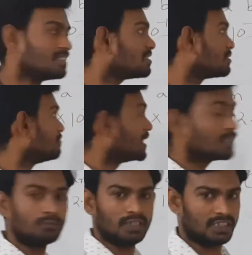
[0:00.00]
This is my
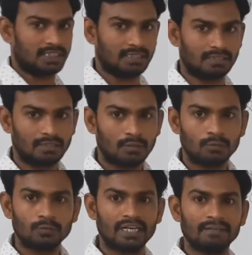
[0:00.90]
question.
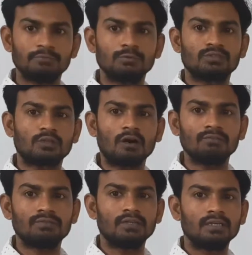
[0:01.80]
We have to
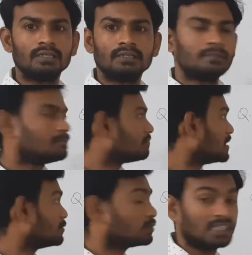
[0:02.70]
solve by
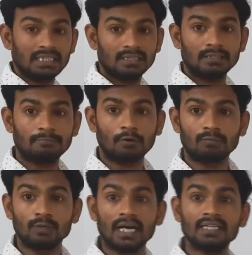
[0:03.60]
using the
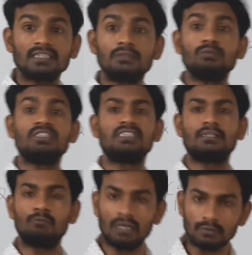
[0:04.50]
formula Q is
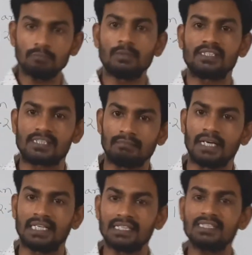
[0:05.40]
equal to plus or
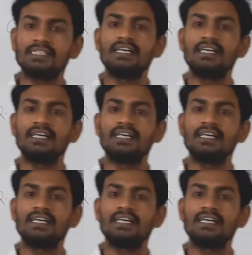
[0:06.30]
minus